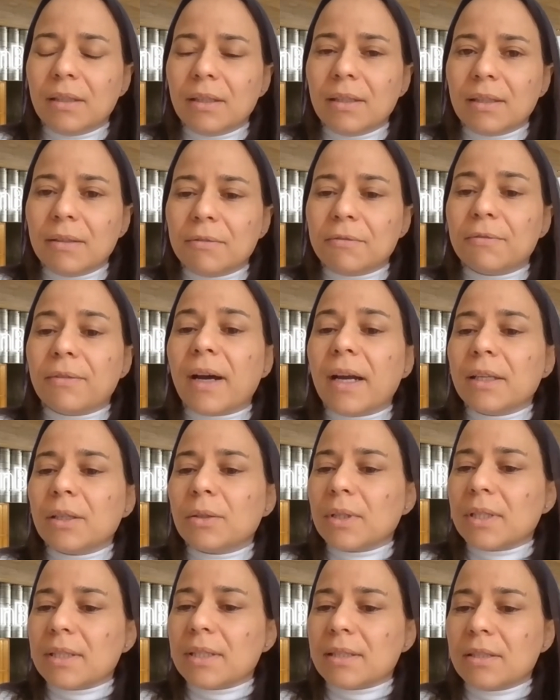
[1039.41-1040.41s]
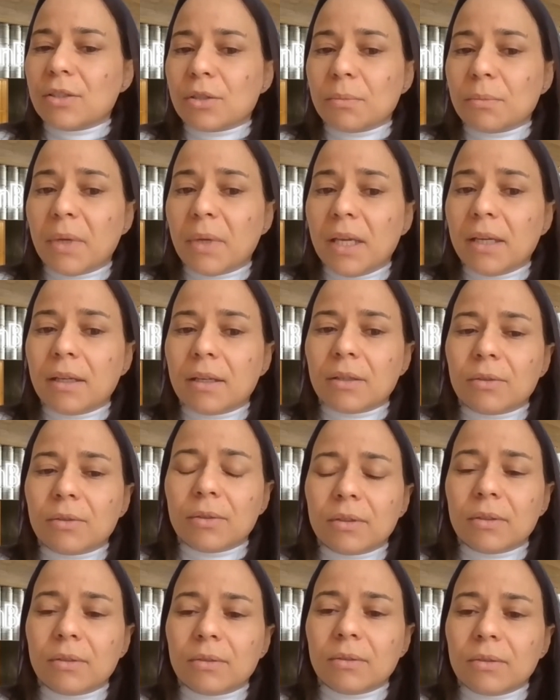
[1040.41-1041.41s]
the final decision maker
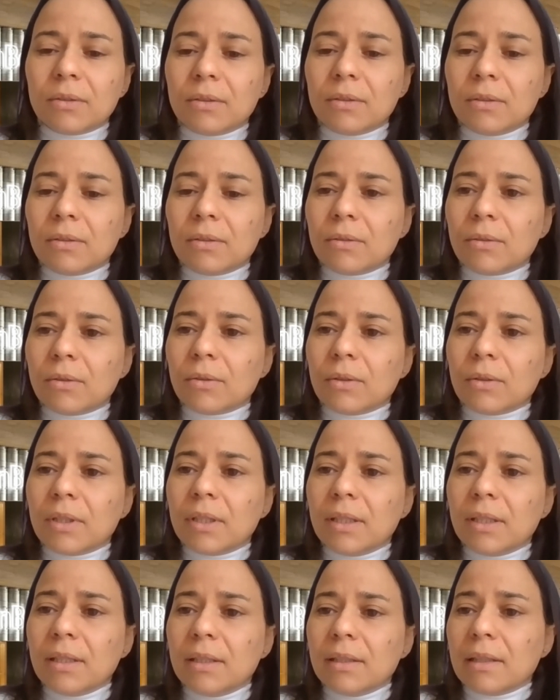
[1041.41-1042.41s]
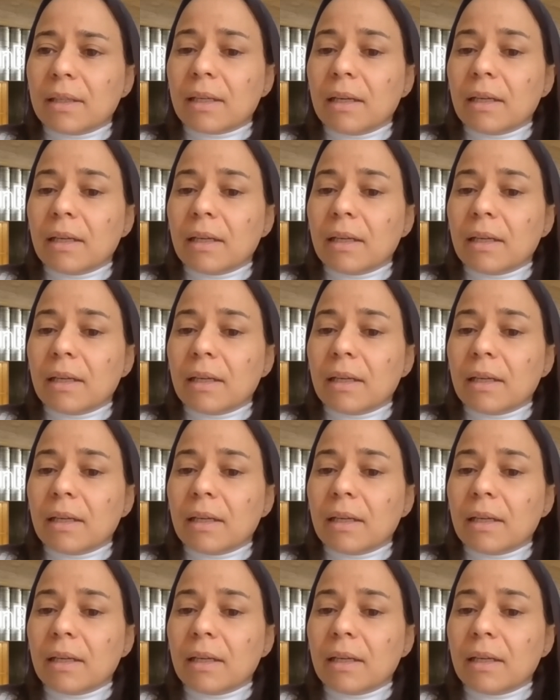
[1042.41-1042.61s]
on the